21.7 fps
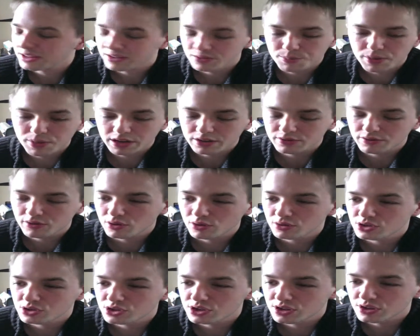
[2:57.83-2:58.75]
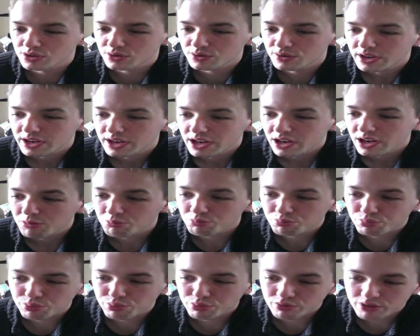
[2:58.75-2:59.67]
this microphone to?
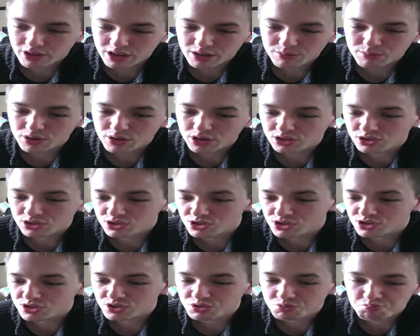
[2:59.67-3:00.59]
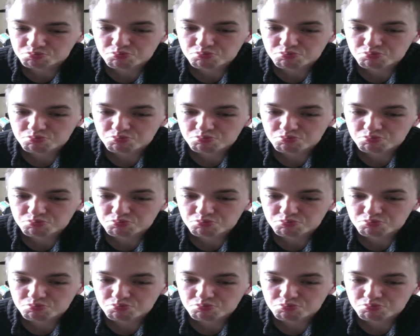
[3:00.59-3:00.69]
Pretty much